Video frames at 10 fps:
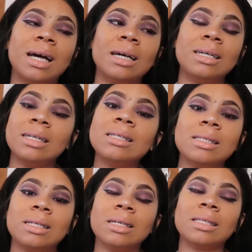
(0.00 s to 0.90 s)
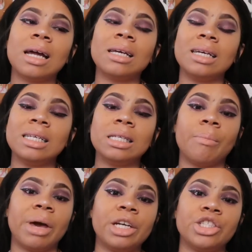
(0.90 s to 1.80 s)
not easy it's not an
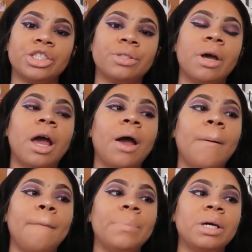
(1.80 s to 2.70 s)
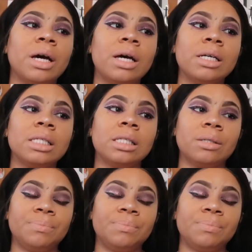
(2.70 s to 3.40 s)
easy major because